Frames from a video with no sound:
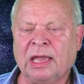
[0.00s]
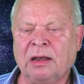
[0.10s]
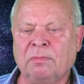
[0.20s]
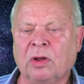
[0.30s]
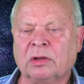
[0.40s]

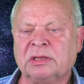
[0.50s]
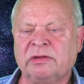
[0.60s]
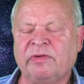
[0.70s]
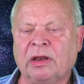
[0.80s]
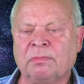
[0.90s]
and block the
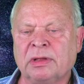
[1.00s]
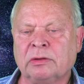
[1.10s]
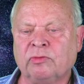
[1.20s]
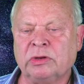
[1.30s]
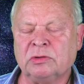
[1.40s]

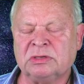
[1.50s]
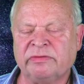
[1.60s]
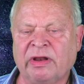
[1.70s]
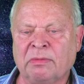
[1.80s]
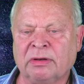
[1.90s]
development or reduce the
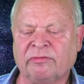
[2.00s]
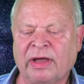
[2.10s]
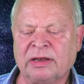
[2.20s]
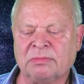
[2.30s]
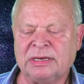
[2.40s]
development of
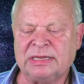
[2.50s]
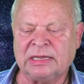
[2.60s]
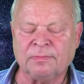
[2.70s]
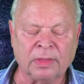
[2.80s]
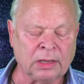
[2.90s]
vitamin
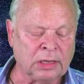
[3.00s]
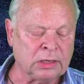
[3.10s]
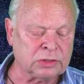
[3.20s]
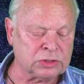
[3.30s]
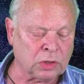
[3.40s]
D.
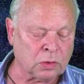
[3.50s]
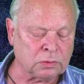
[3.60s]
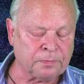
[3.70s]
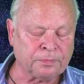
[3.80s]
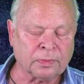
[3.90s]

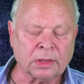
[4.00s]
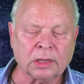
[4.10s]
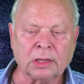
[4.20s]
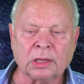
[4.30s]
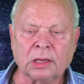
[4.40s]
So
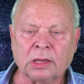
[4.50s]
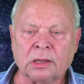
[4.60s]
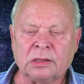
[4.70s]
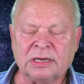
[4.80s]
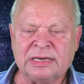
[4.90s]

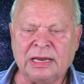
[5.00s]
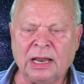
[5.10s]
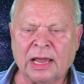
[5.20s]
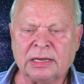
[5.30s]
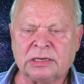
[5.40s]
the
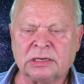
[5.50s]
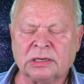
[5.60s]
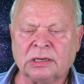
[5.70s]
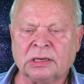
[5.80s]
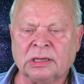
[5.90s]
daylight
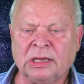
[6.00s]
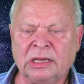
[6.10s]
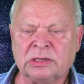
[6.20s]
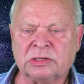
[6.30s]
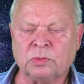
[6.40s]

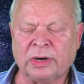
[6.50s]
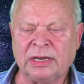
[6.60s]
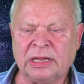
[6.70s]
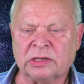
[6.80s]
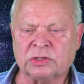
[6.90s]
is what
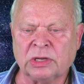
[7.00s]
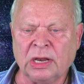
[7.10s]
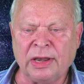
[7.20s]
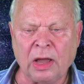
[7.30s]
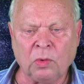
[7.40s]
it is.
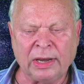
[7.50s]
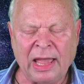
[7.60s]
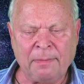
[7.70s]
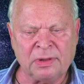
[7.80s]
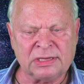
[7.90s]
Now what
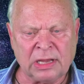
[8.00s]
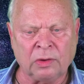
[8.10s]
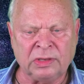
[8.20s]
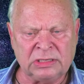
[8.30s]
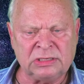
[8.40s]
happens
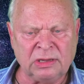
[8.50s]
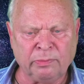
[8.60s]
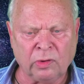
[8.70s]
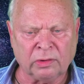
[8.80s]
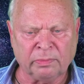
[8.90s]
now, and this is the
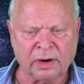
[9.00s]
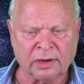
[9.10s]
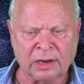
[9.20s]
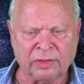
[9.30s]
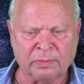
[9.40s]
important
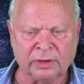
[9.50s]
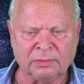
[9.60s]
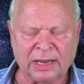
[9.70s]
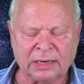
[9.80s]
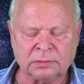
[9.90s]
part now, the
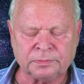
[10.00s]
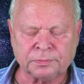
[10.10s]
bottom line.